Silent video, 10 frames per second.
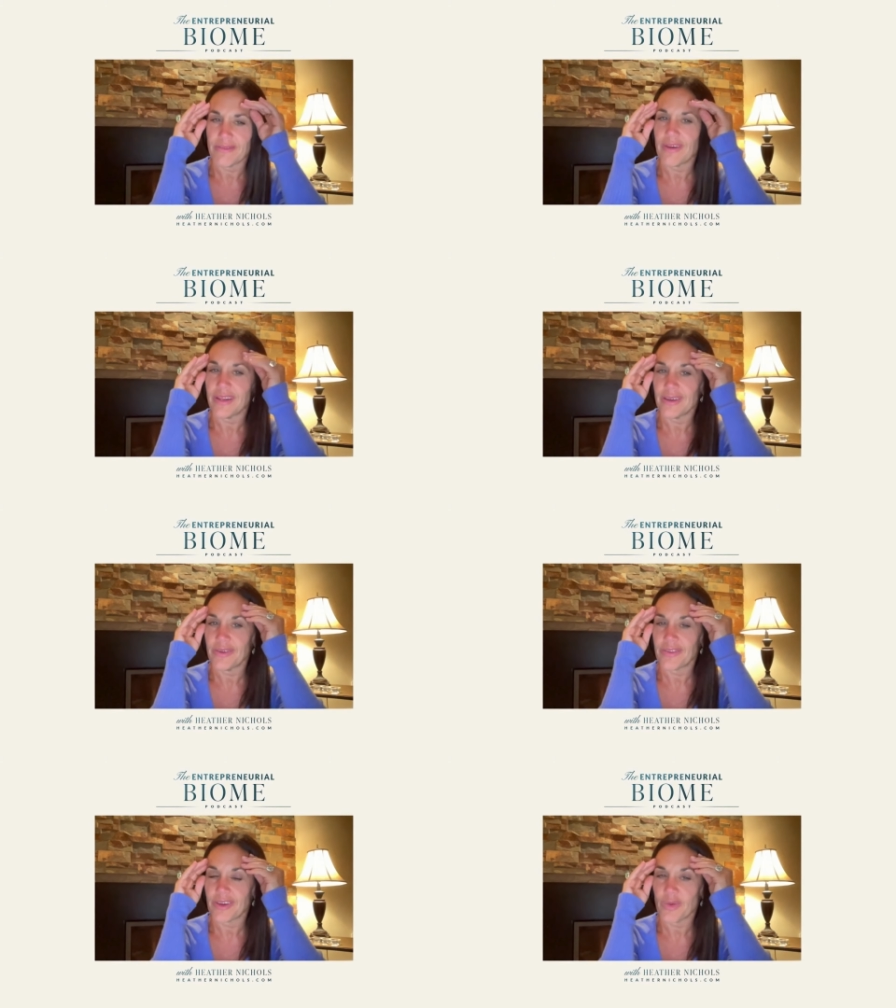I know
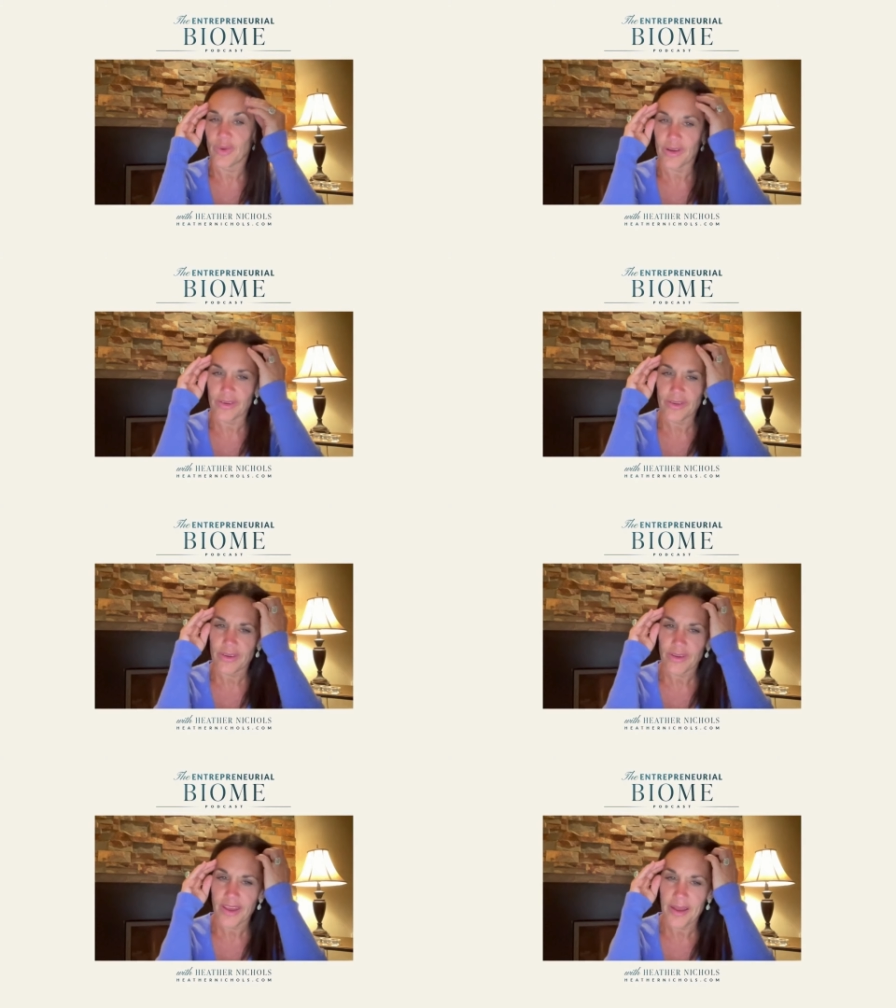it's kind of weird.
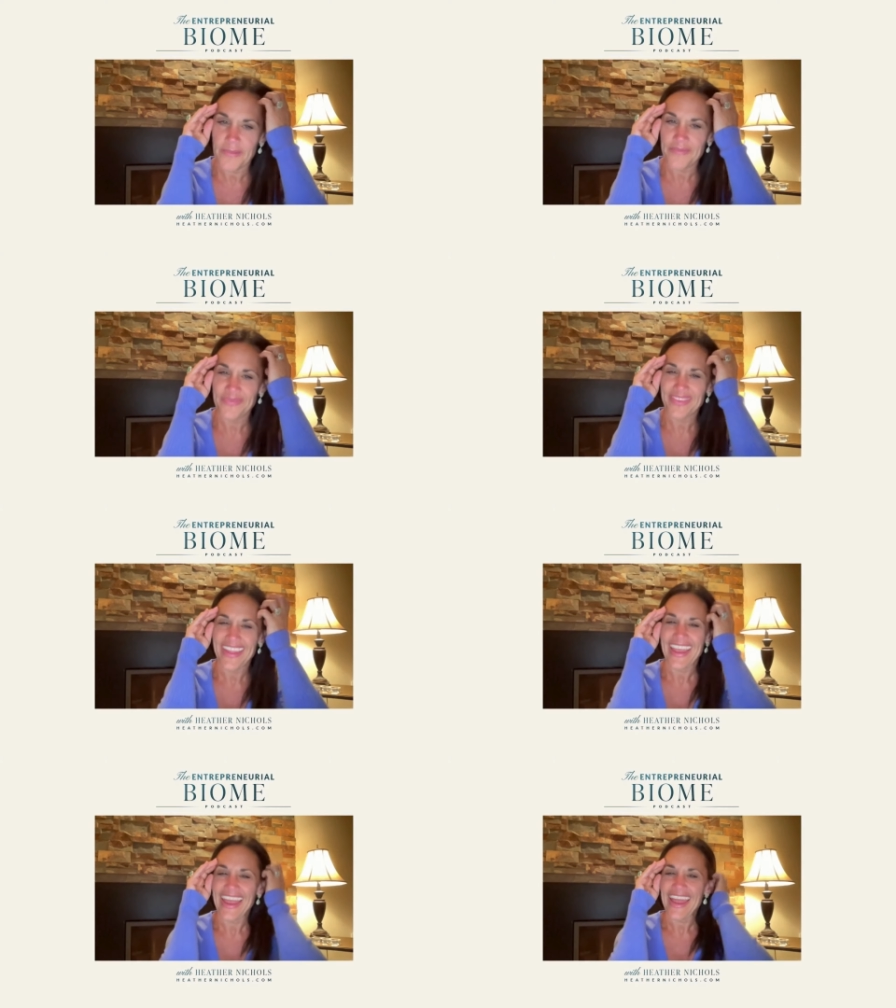Um,
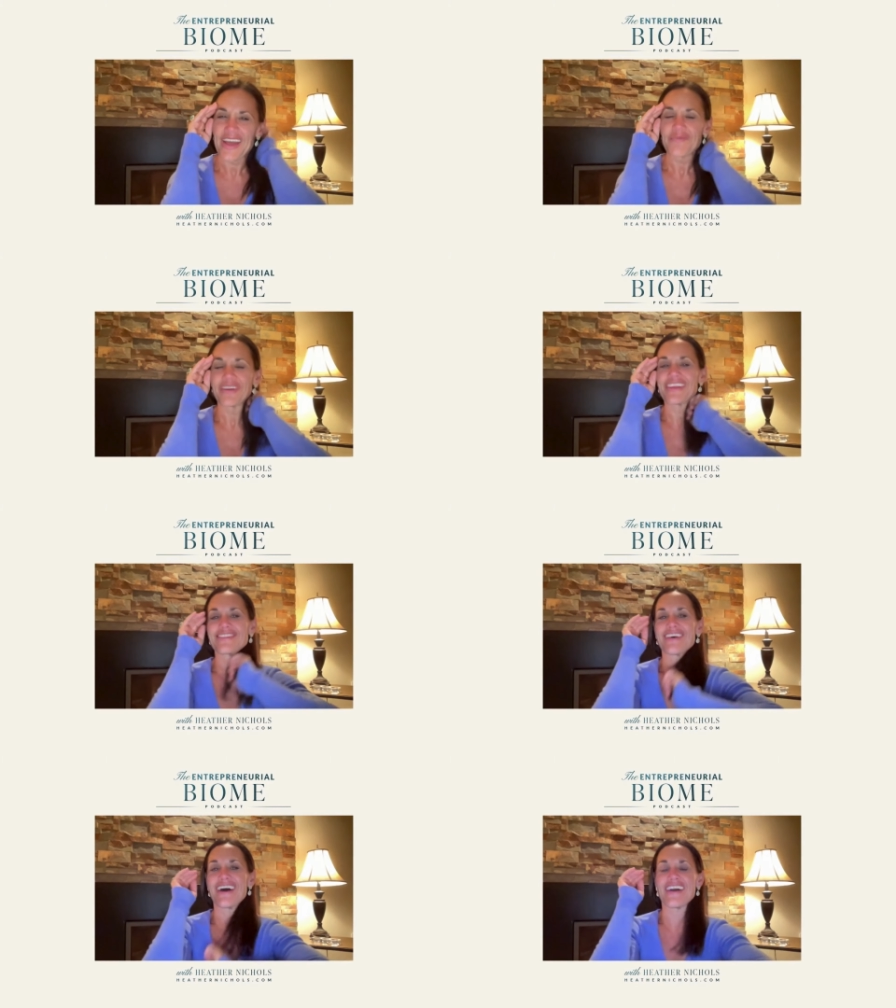but
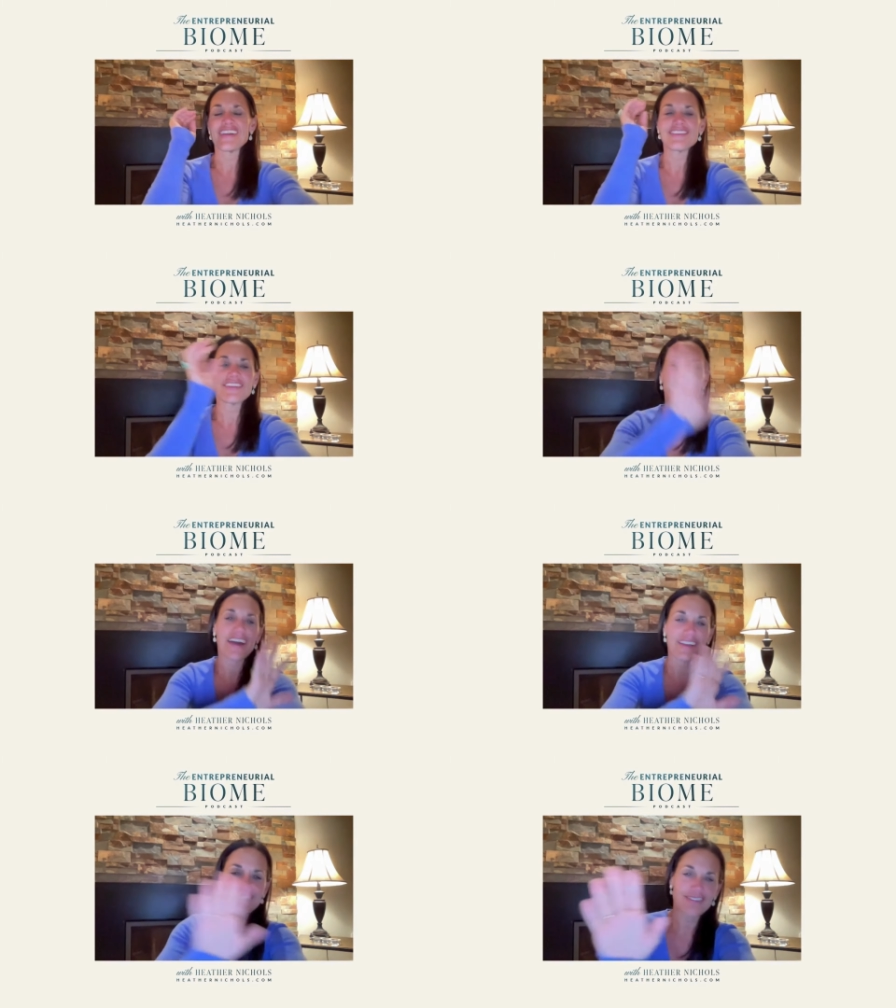it's uh, it's
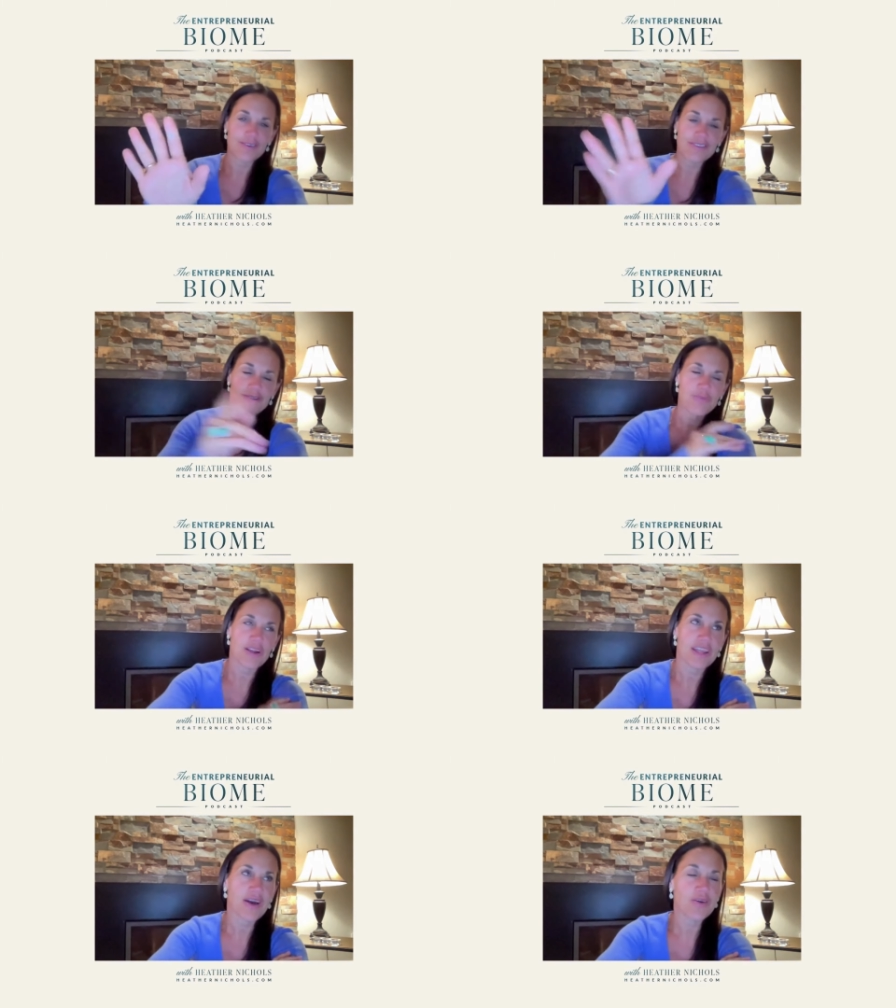online, so it's
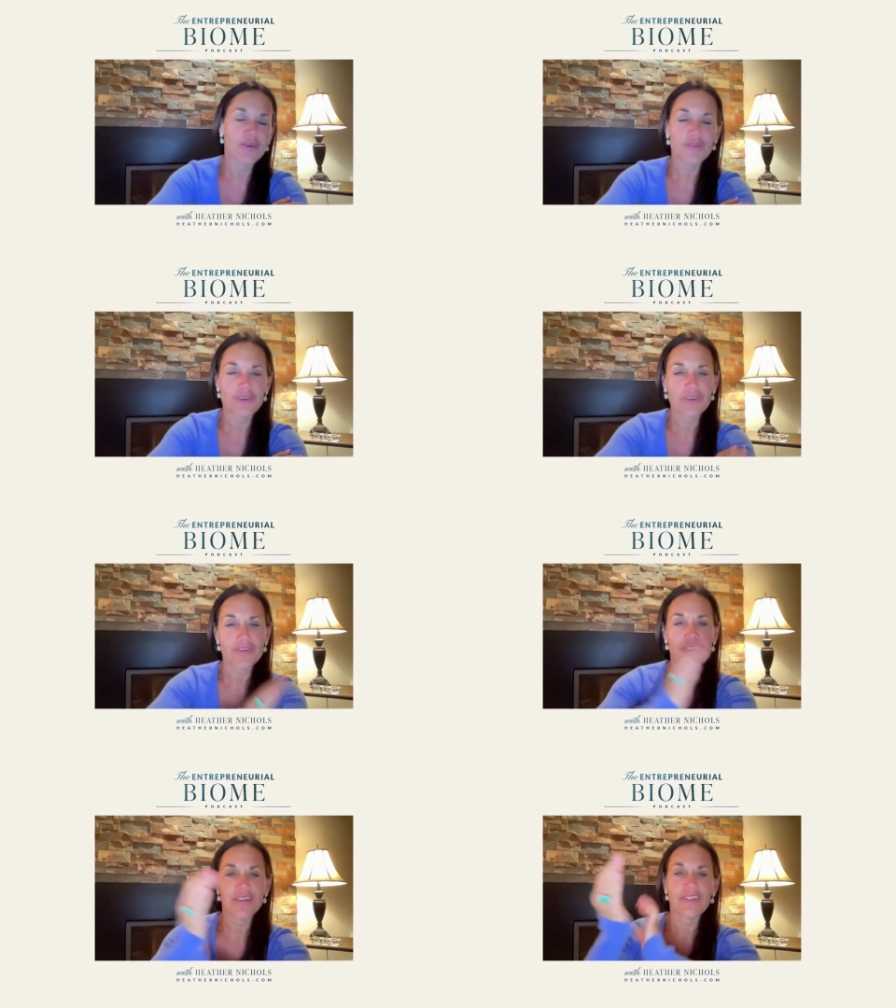spread out over
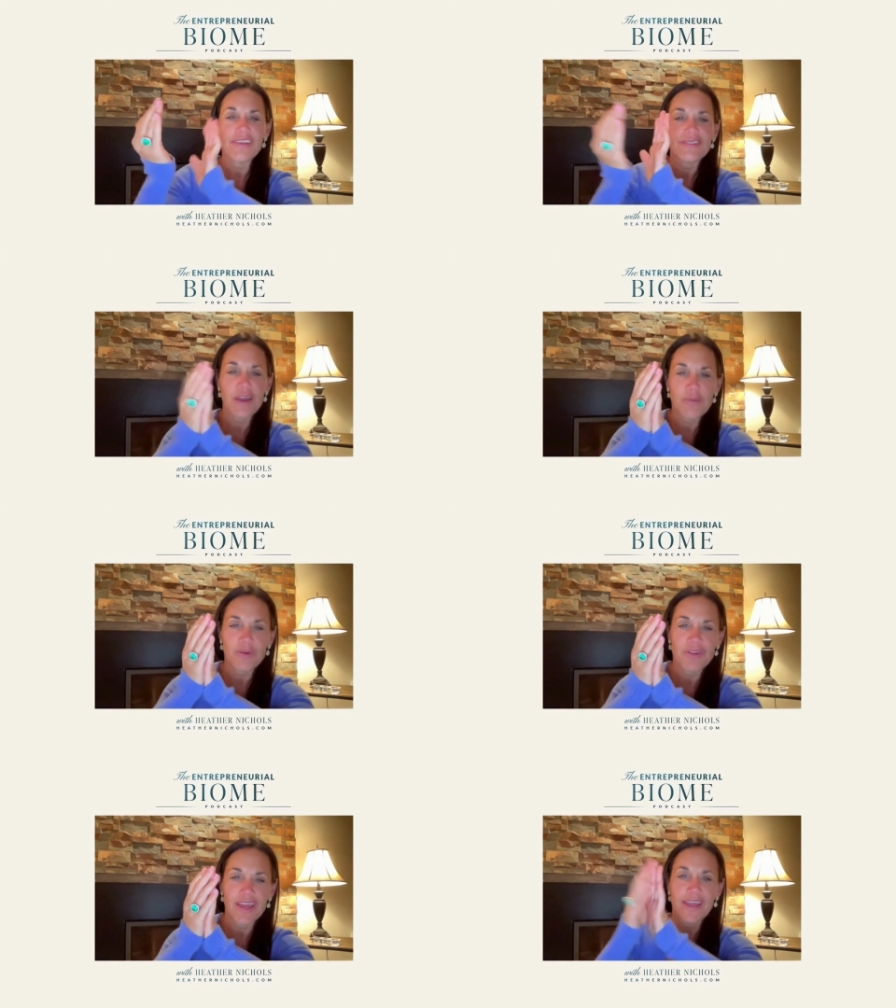like less time
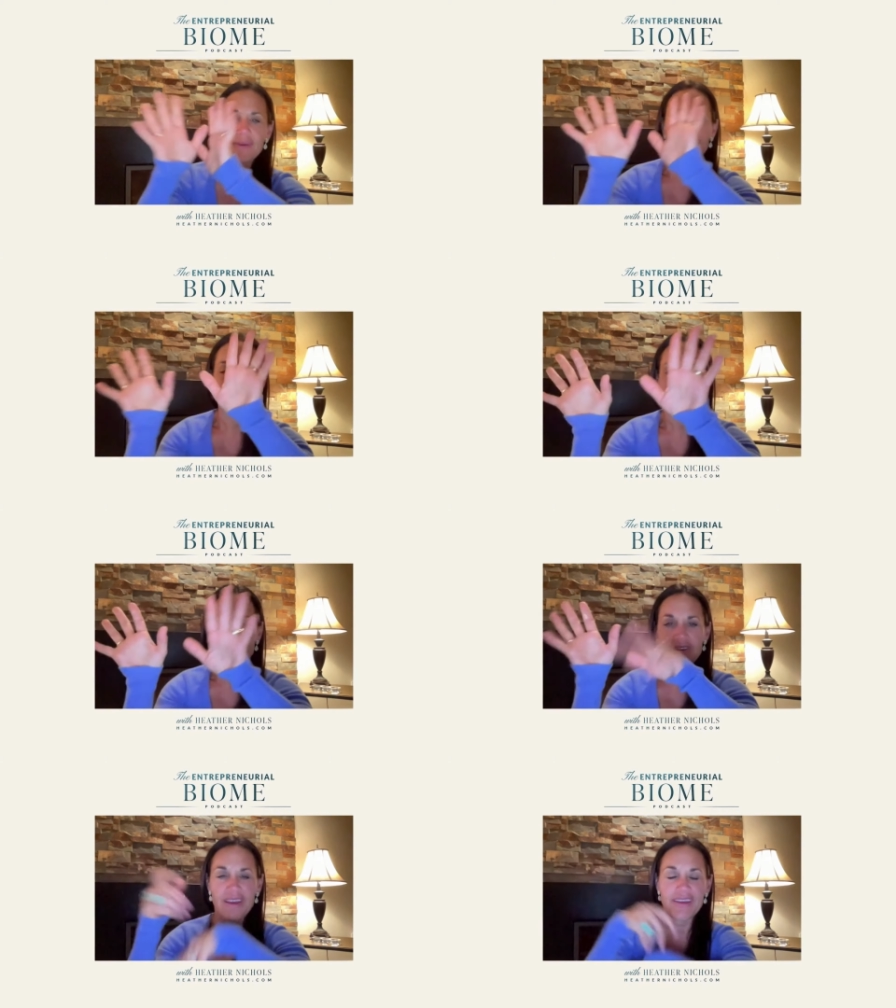per day,
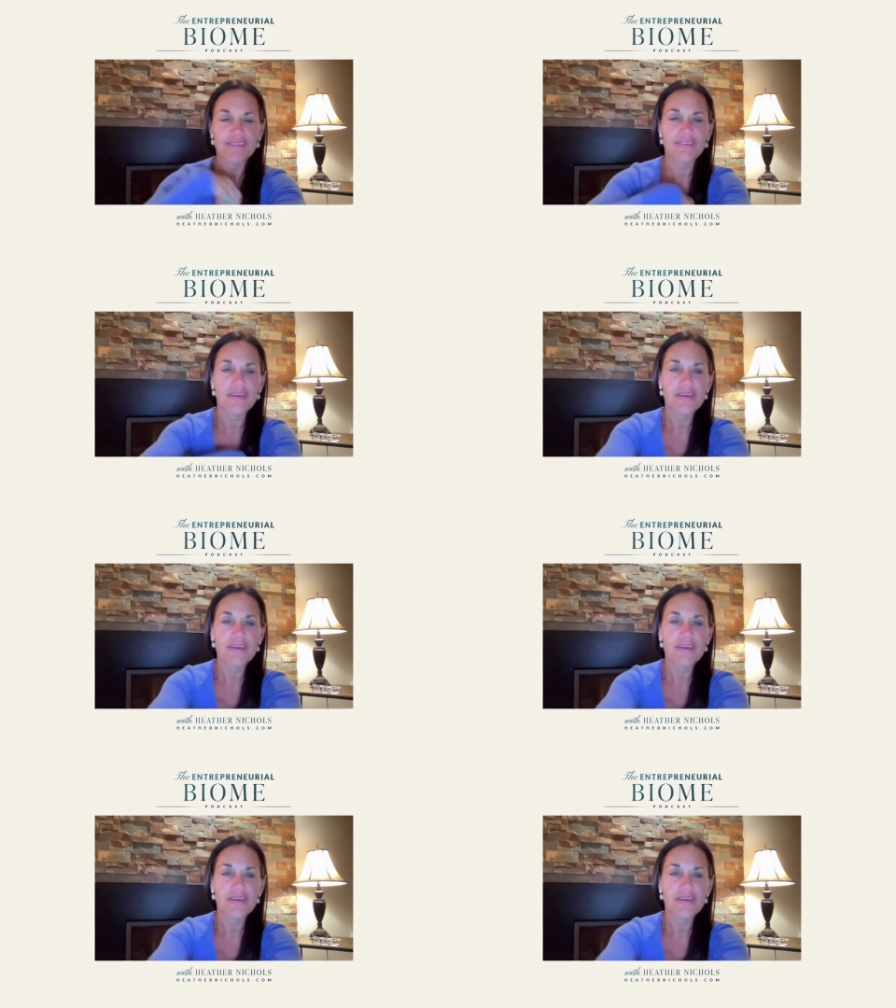more days.